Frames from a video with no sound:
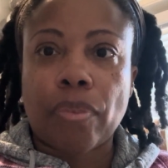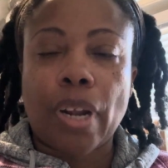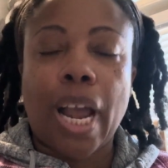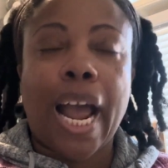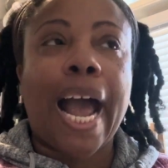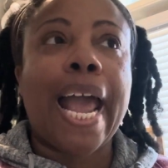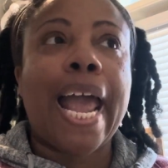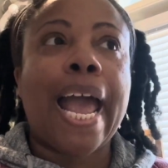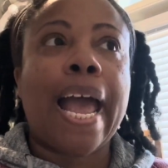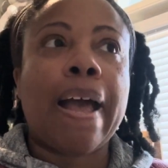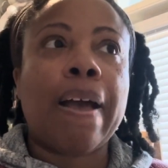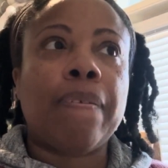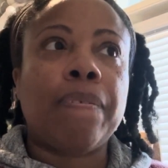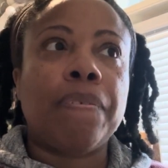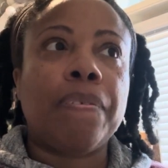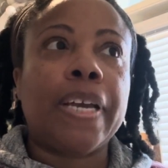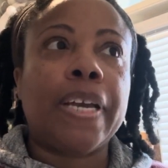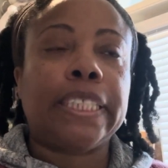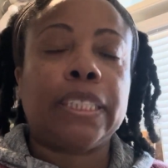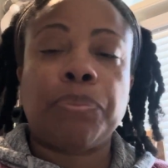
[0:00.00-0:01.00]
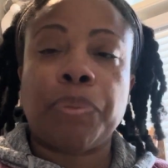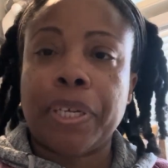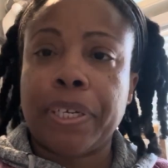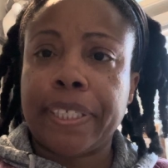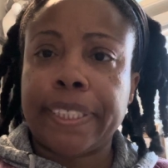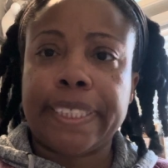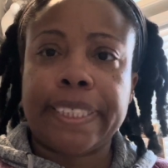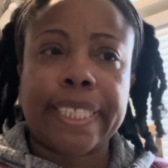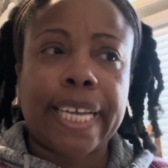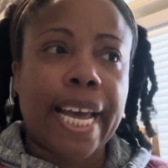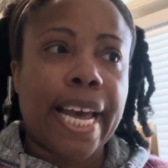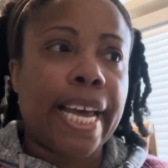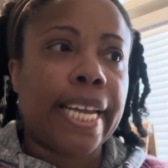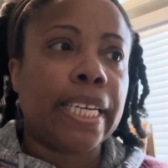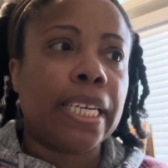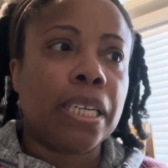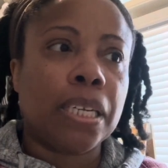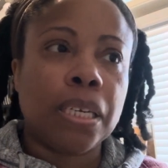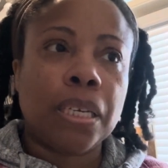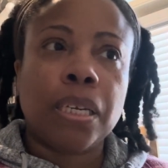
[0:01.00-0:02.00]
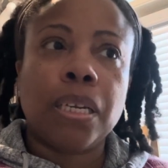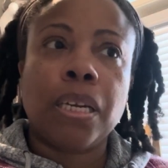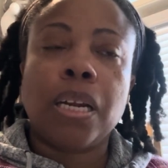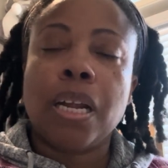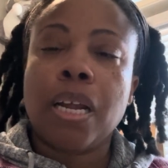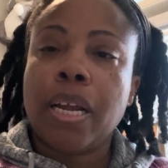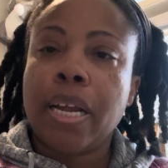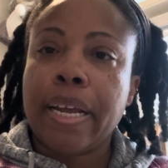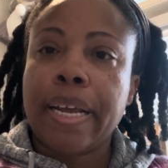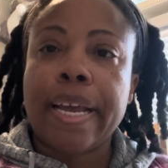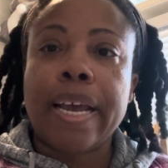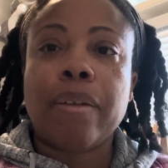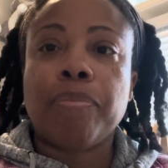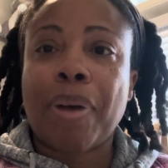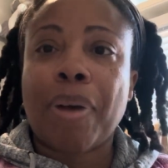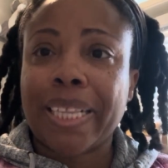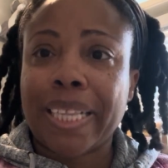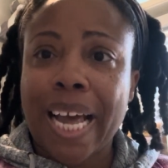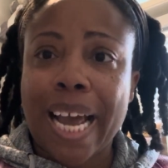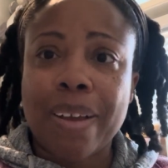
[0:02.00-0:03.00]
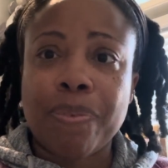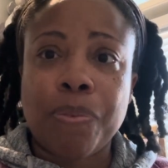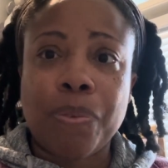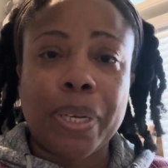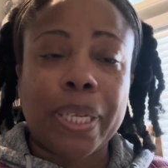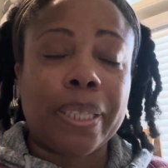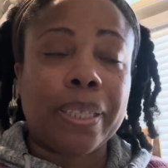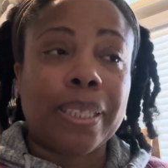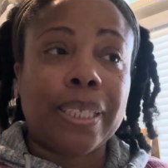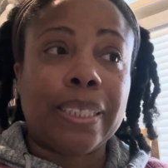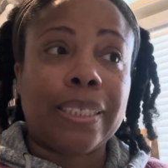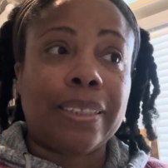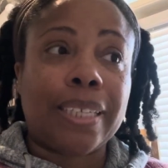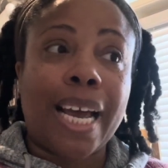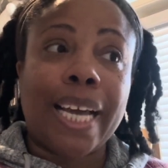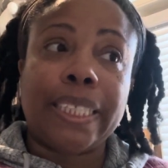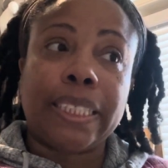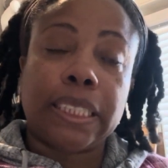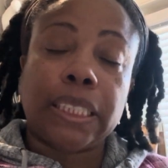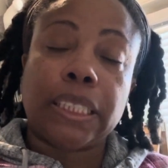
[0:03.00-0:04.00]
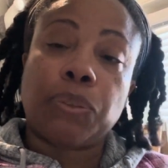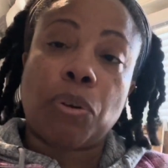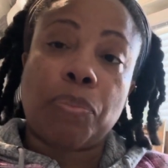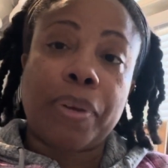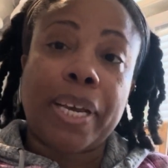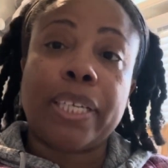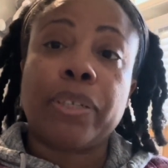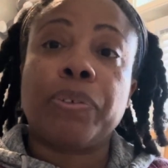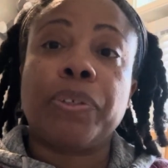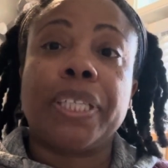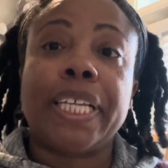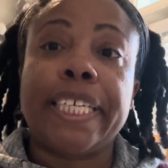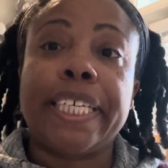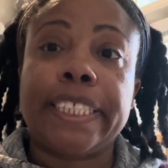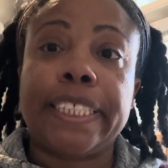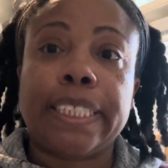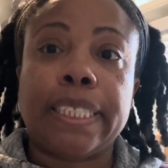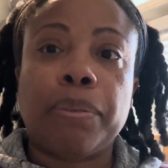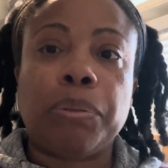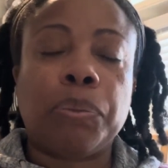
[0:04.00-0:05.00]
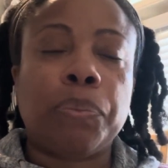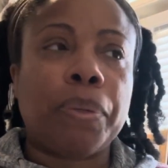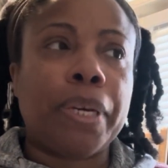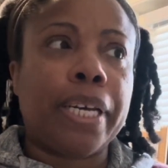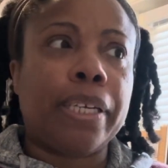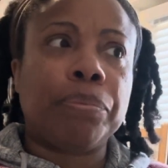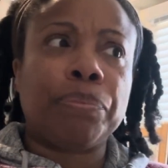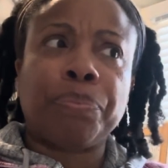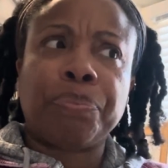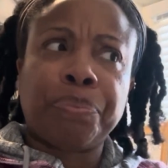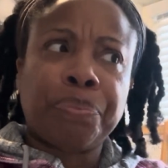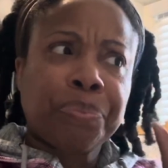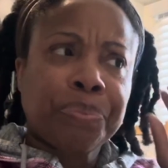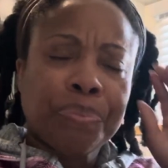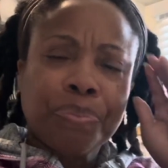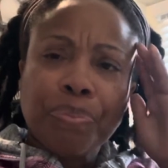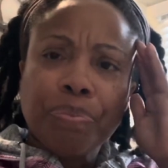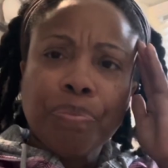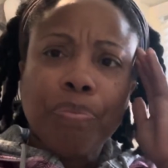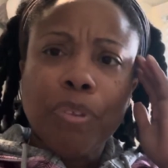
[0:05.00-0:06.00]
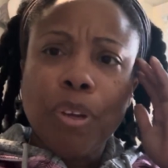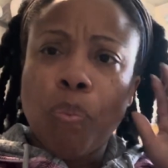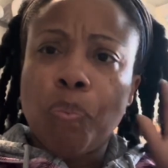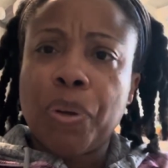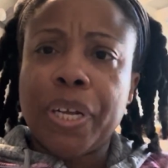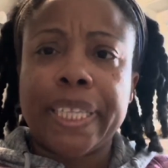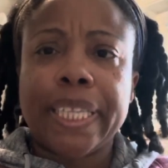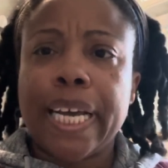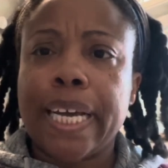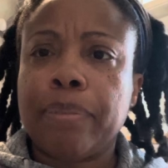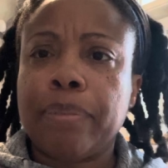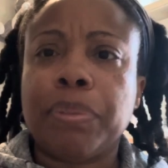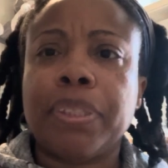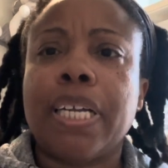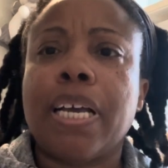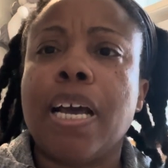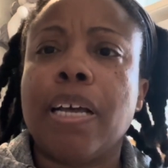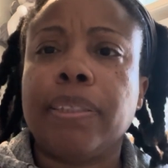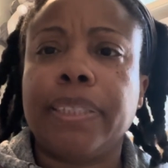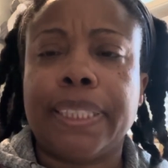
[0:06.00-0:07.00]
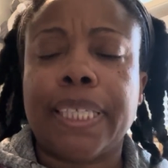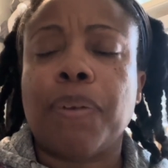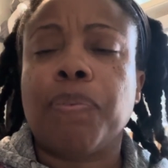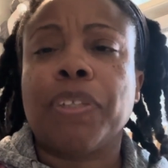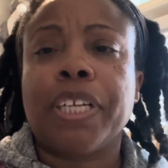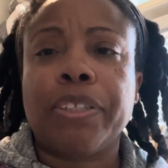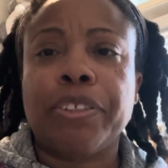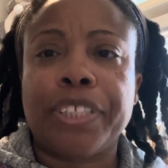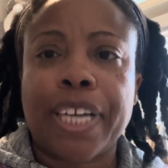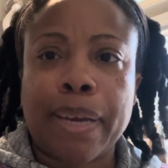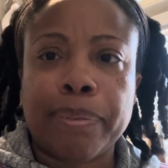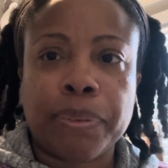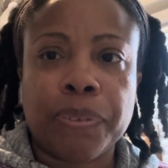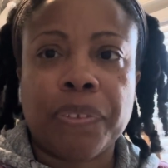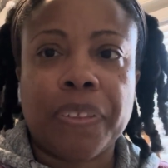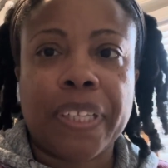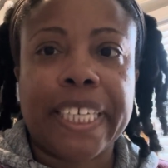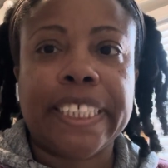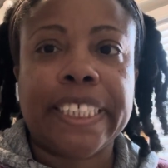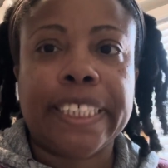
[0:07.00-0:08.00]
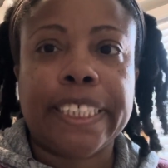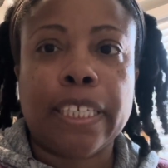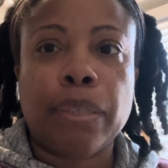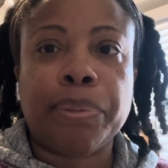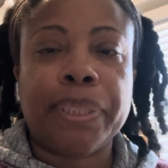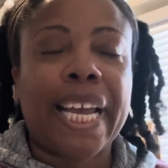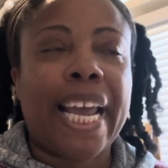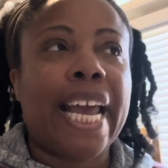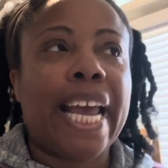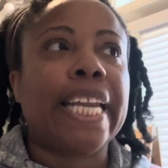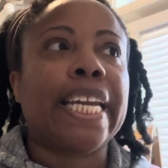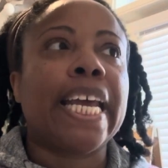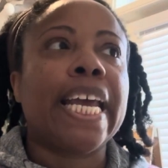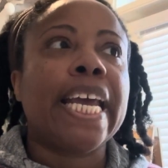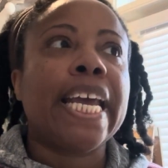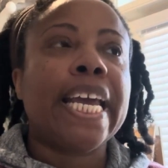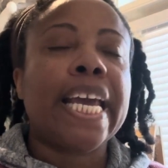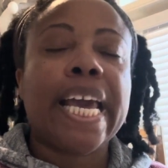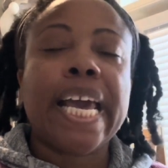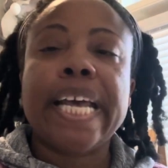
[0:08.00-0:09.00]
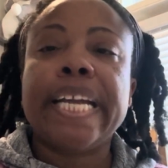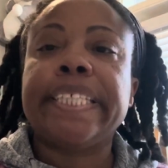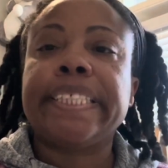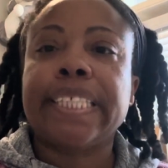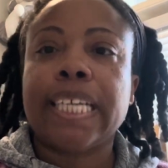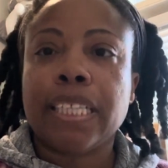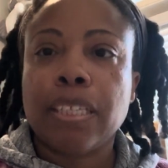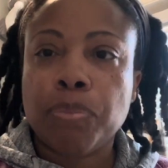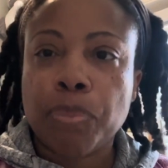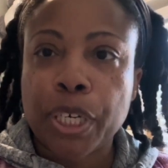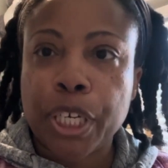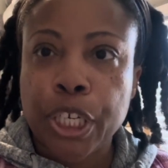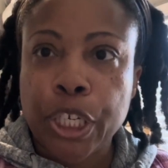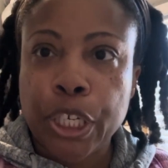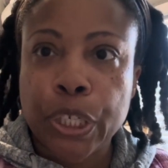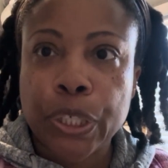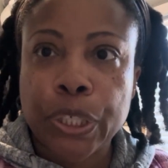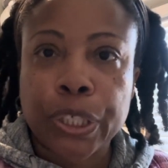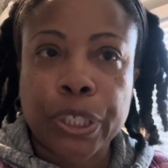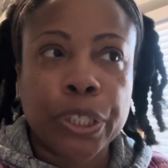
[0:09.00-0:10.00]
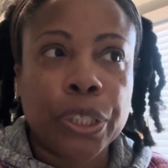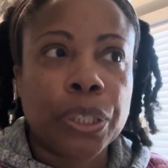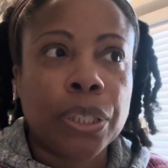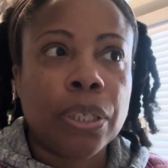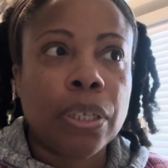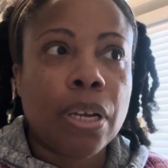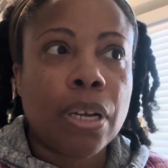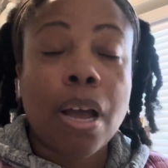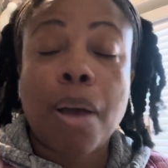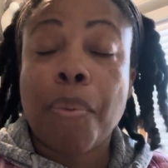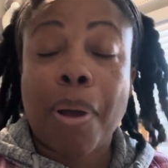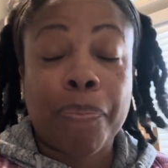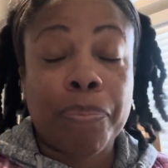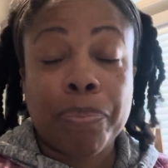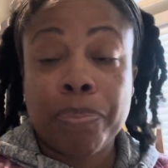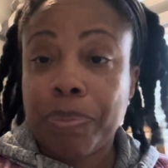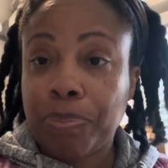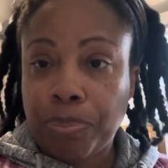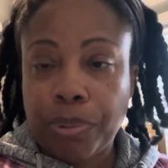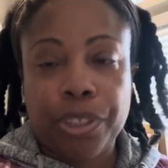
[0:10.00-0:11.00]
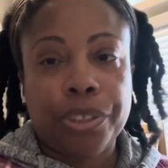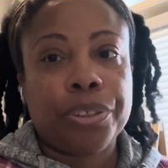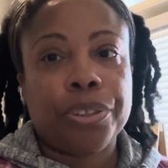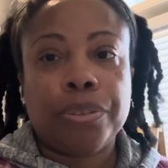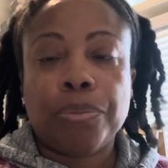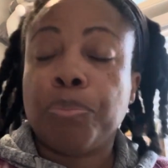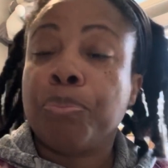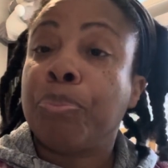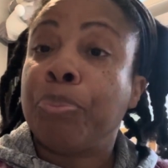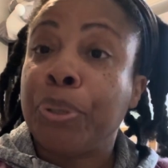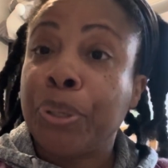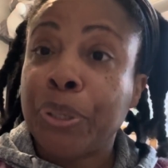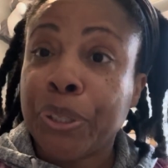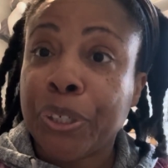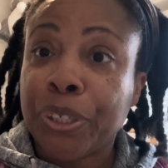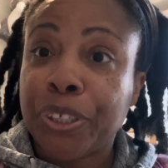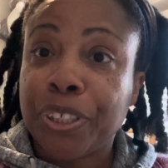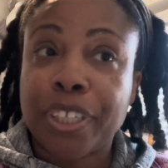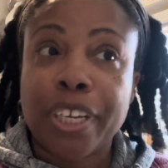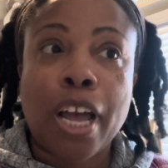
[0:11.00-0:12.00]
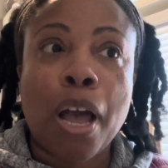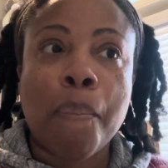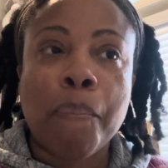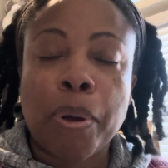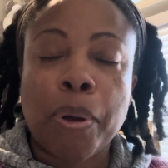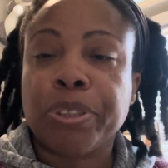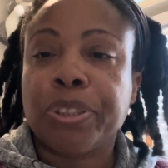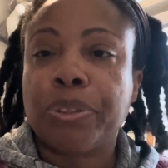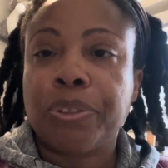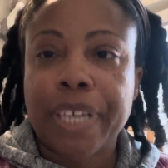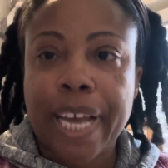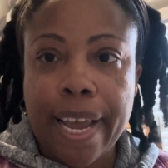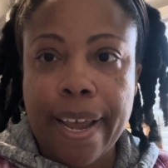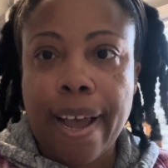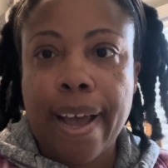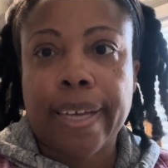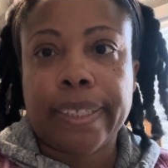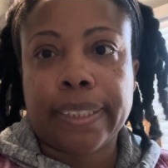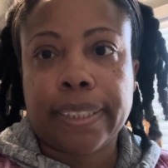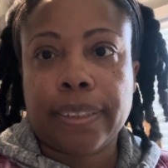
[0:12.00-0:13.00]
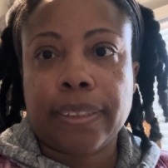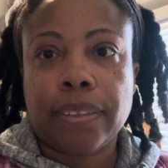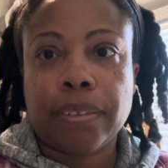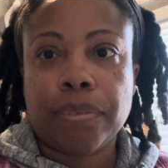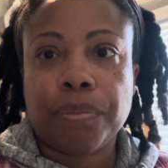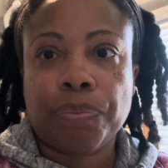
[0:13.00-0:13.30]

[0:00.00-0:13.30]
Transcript: I have experienced that in my life with not just romantic relationships, but with um, several other types of relationships. And it is nothing but pure, pure, pure emotional chaos.